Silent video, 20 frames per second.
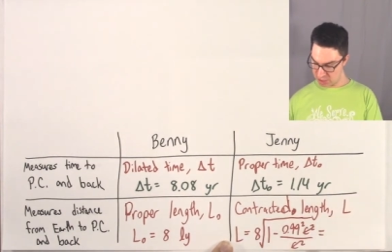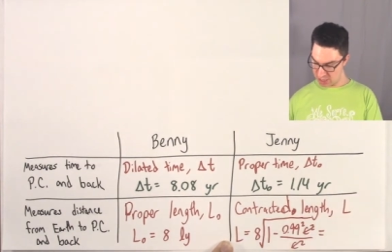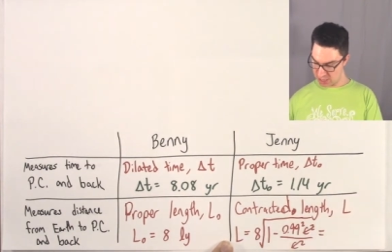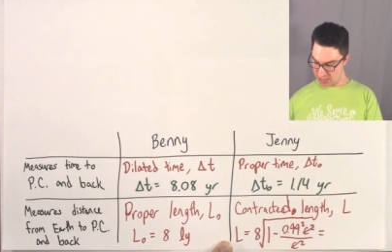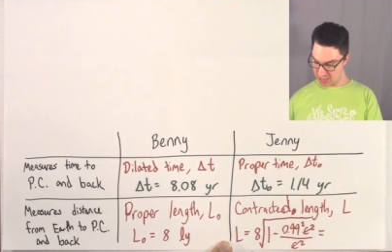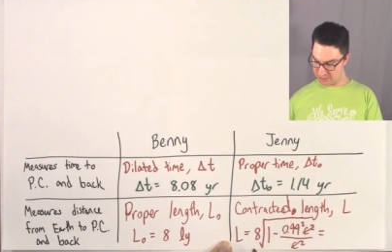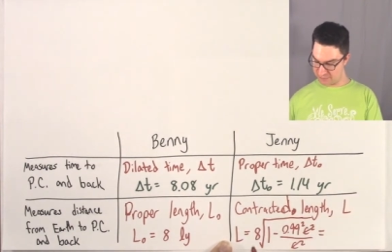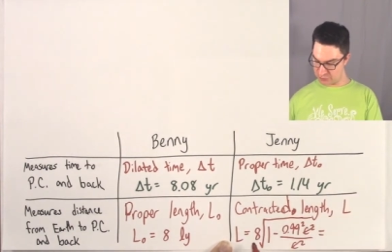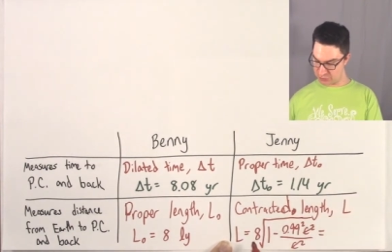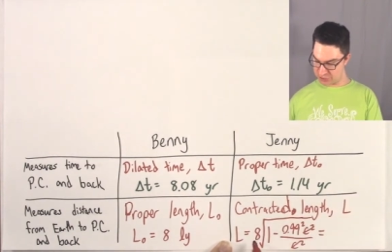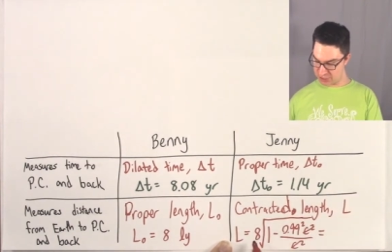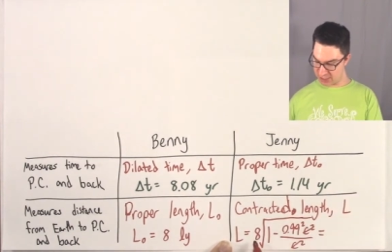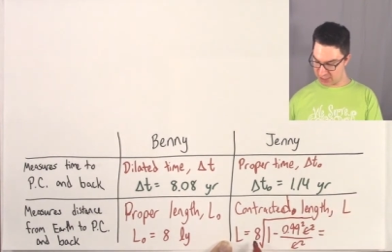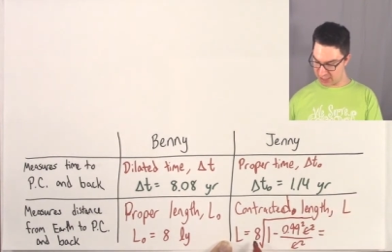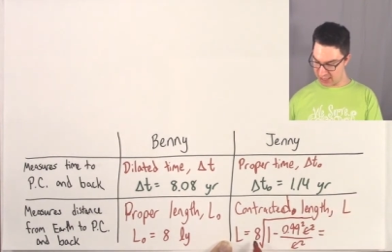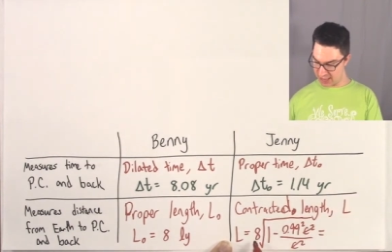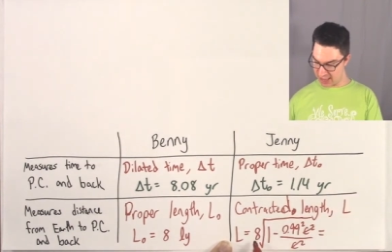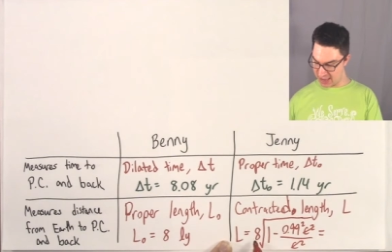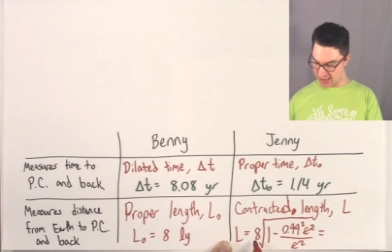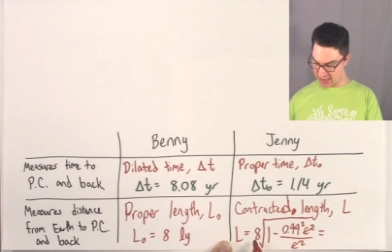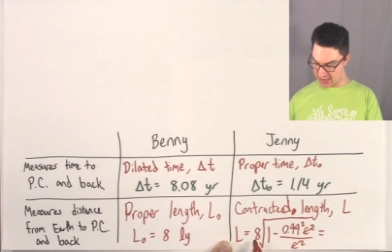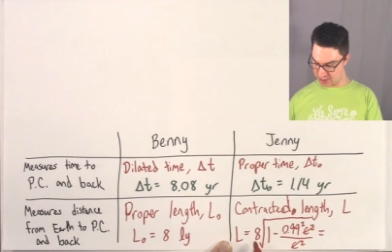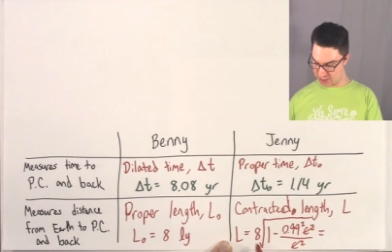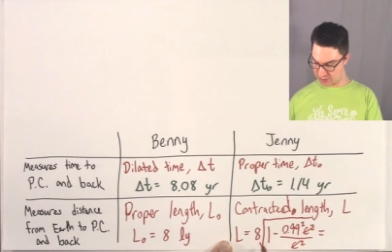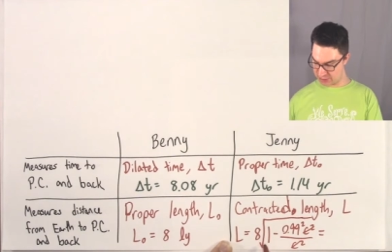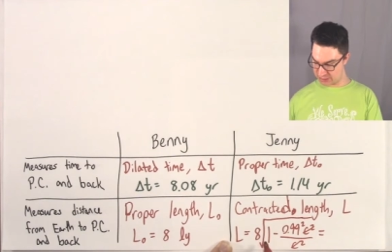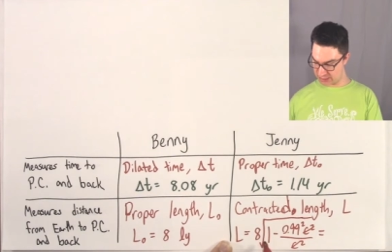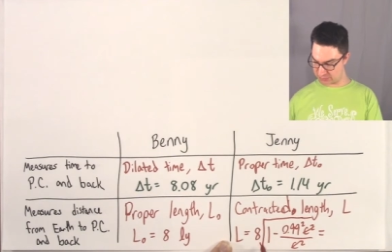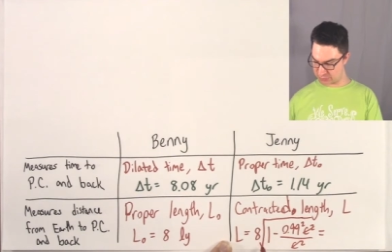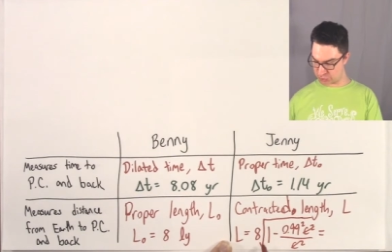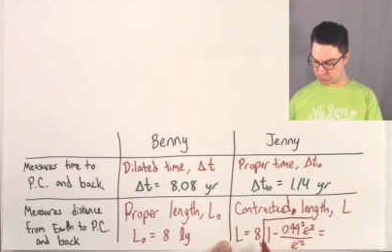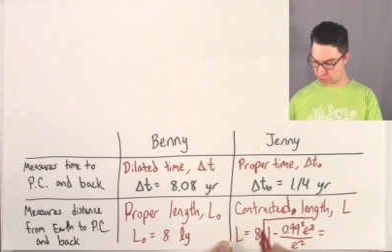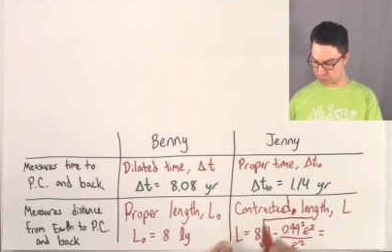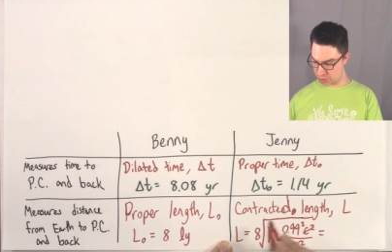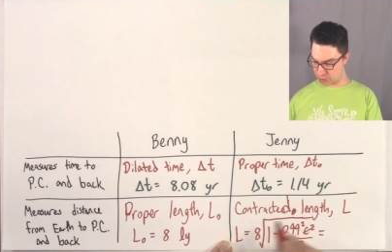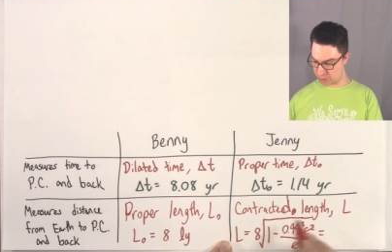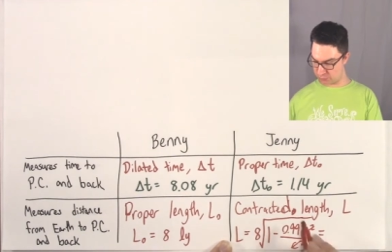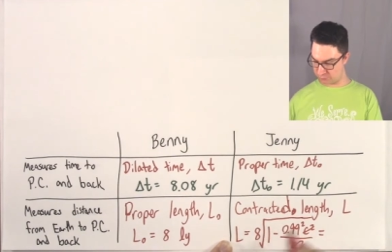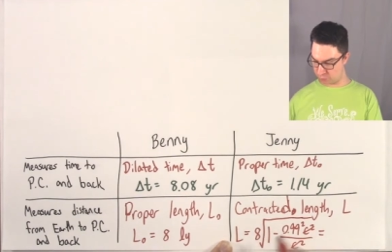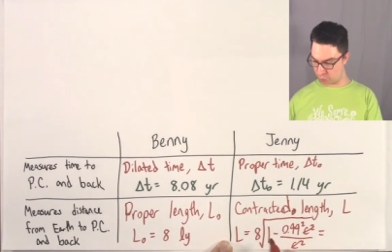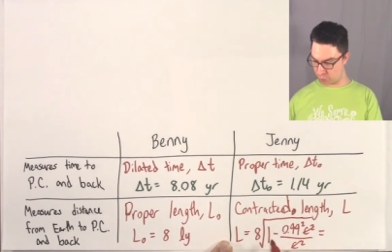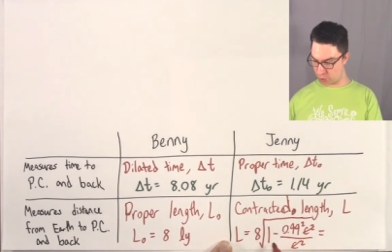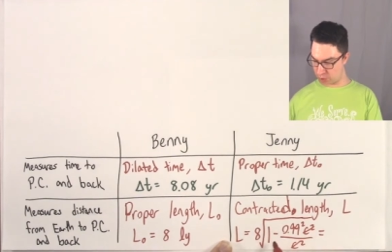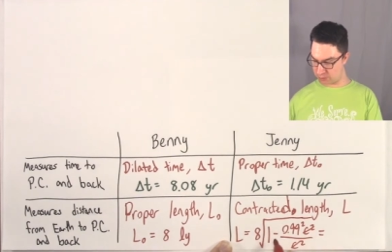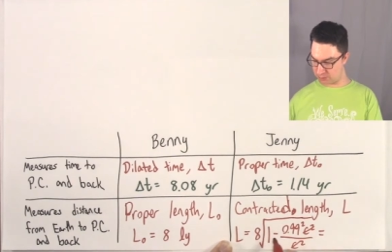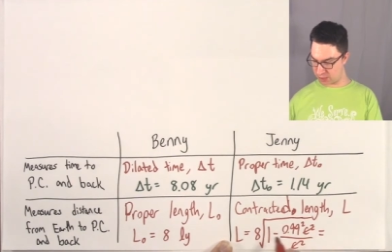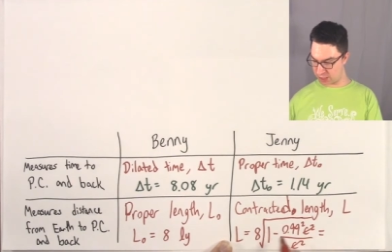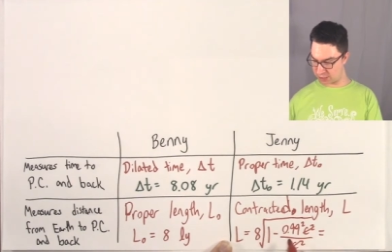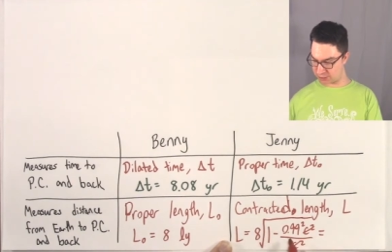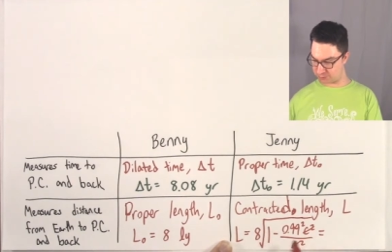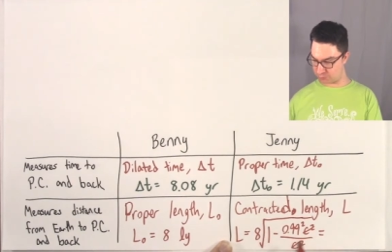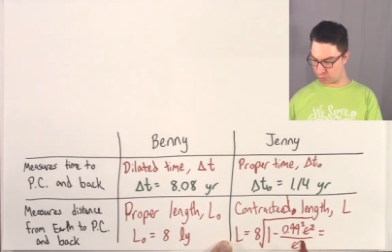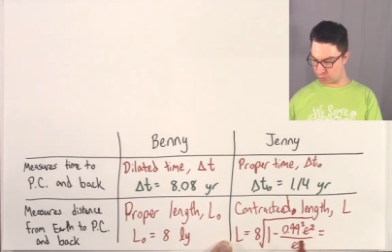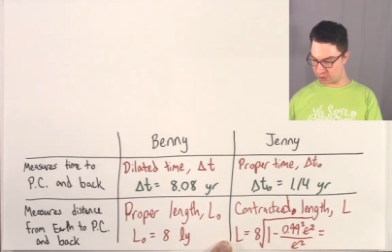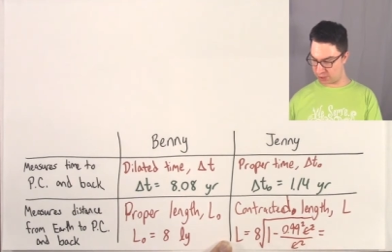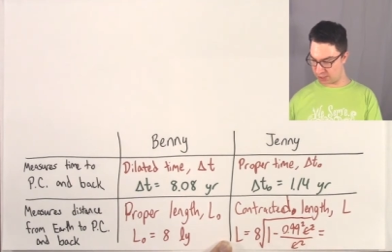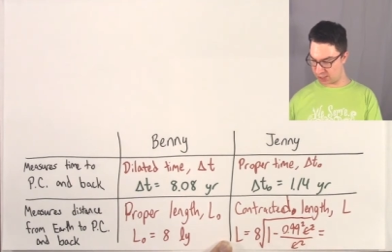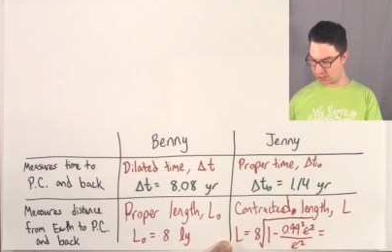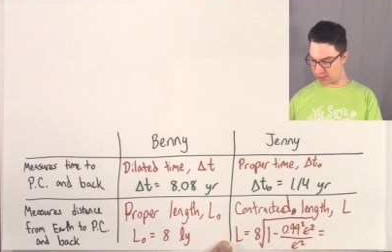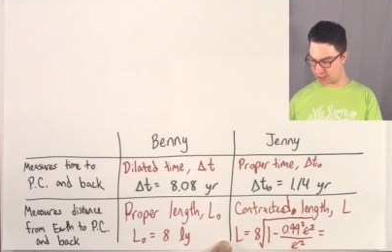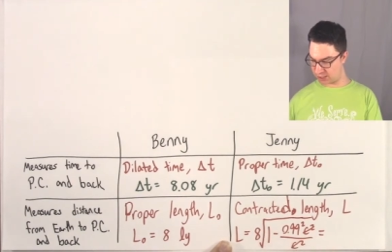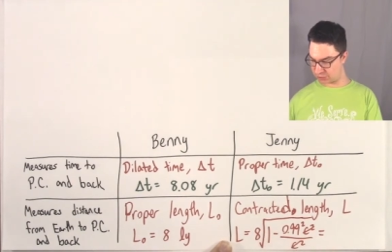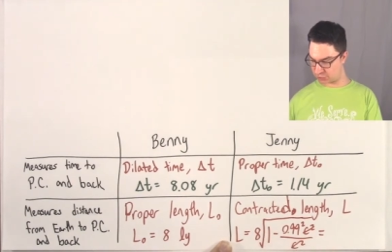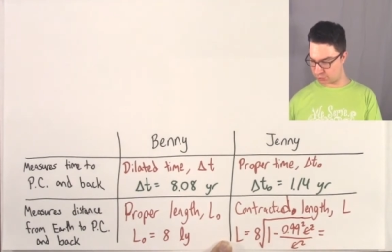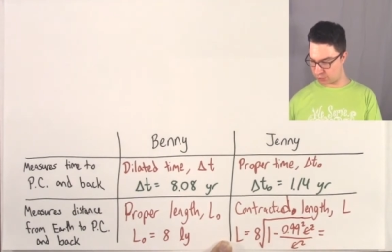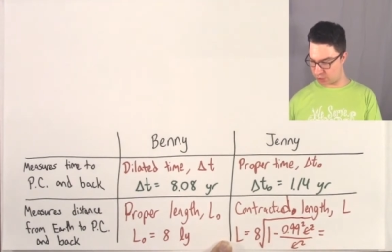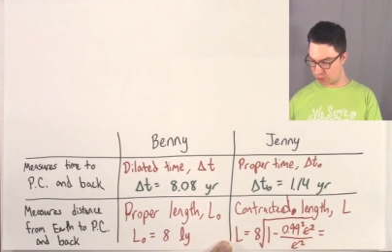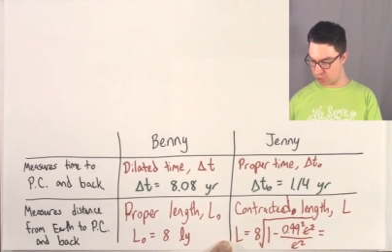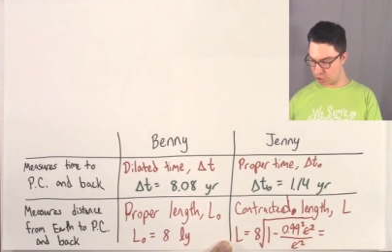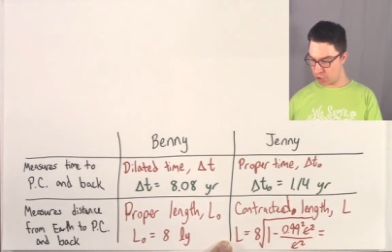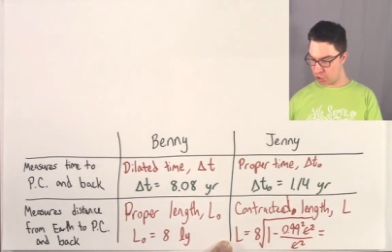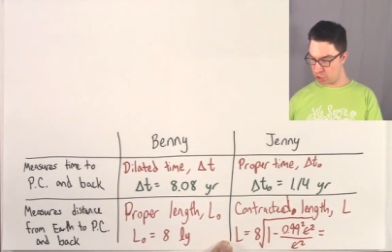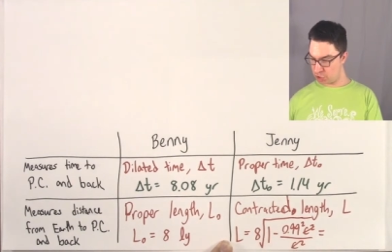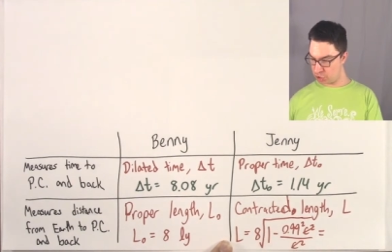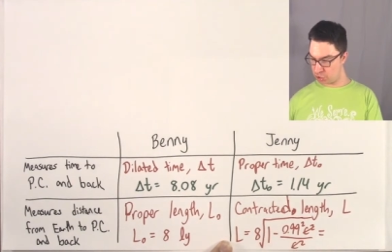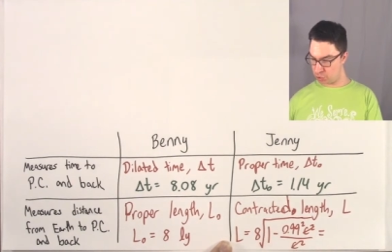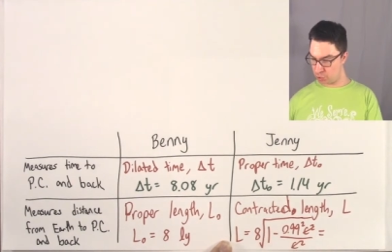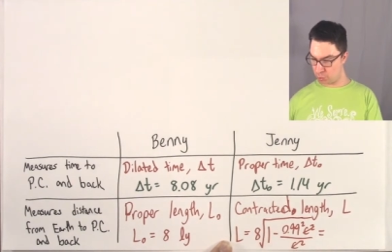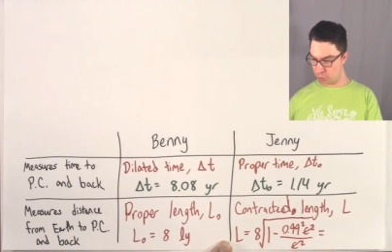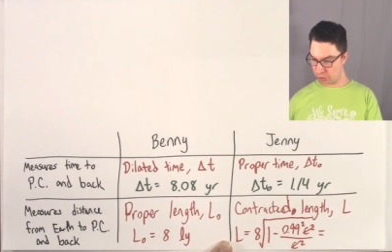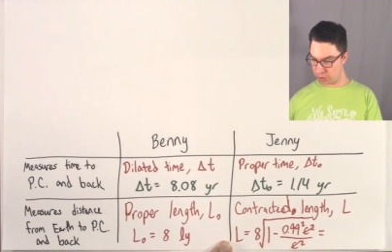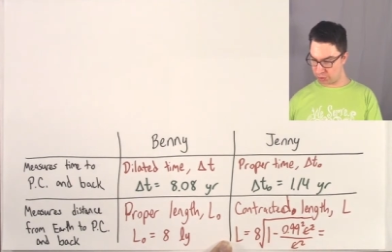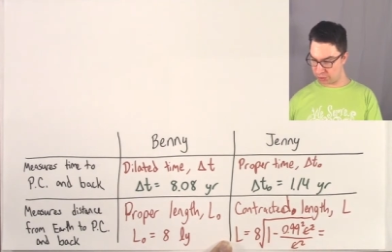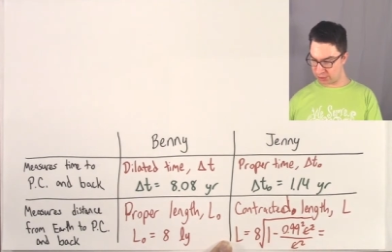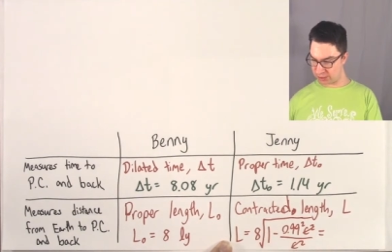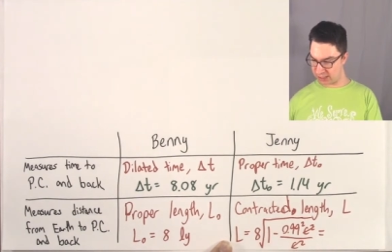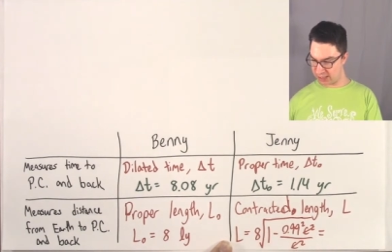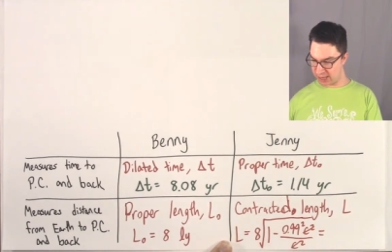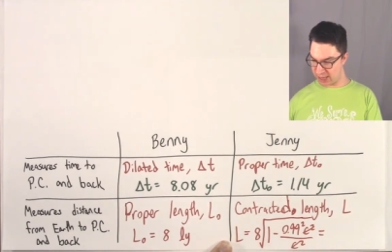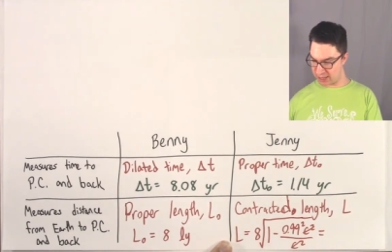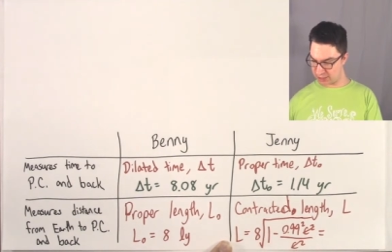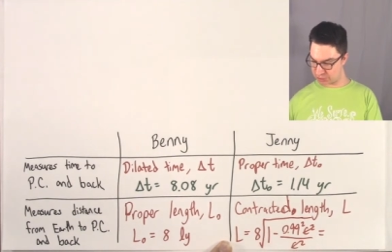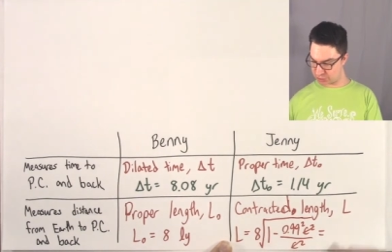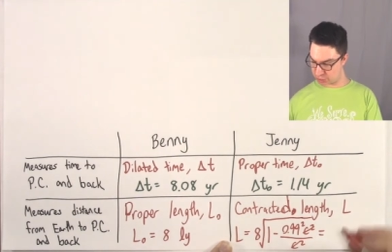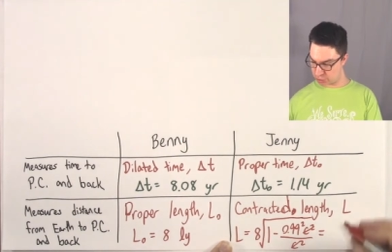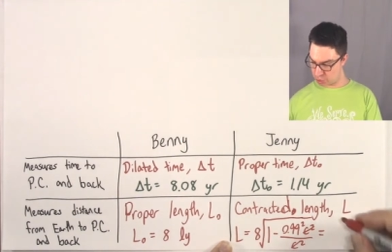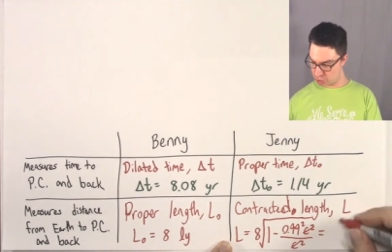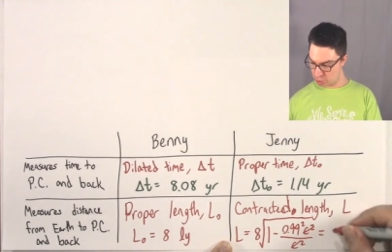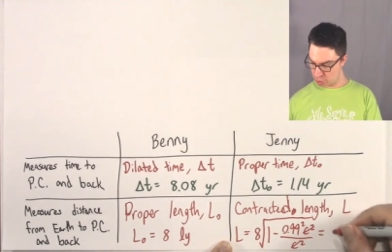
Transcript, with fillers: and if you take 8 times the square root of 1 minus 0.99 squared, you will get